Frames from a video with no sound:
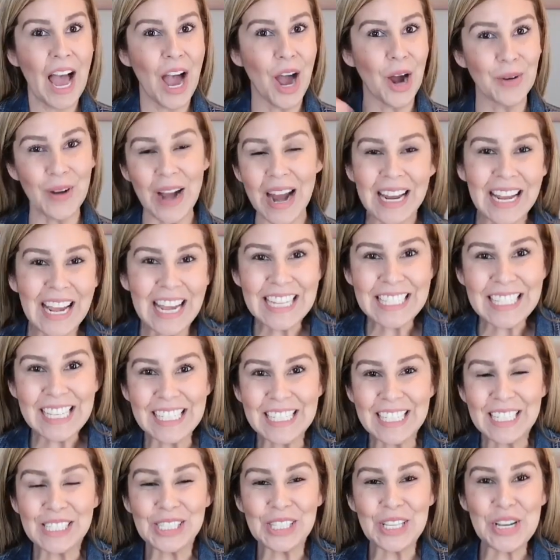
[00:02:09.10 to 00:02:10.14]
All right, guys, this
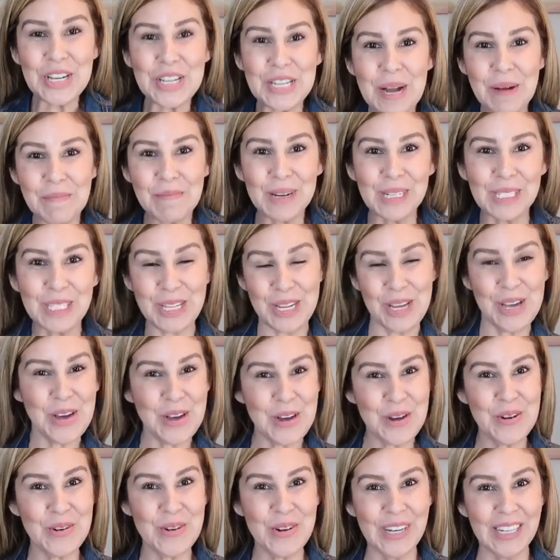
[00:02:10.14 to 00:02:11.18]
is look number
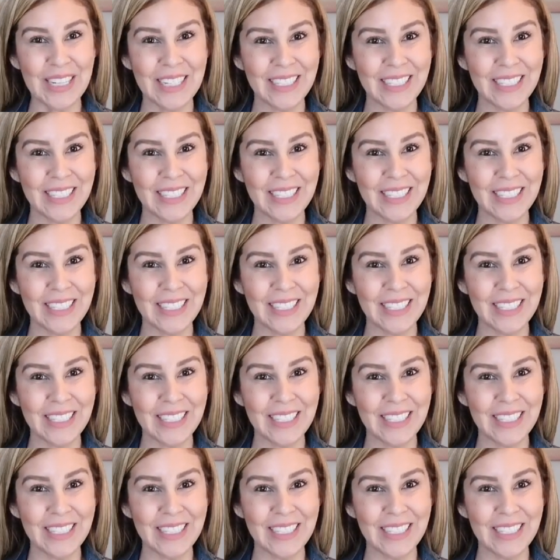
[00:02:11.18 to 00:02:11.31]
two.